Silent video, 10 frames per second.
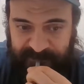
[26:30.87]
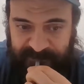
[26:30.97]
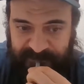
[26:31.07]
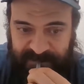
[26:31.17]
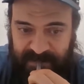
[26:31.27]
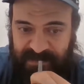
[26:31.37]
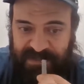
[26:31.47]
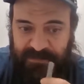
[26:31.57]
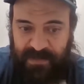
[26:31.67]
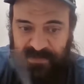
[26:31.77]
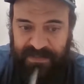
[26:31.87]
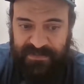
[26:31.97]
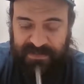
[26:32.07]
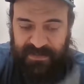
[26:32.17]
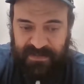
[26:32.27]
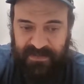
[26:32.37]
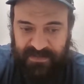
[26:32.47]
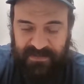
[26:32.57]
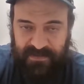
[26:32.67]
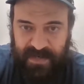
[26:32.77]
Very small lean to the
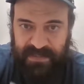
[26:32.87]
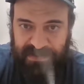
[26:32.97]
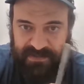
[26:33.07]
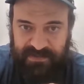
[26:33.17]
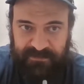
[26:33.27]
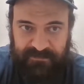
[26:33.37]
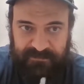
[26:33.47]
under, actually.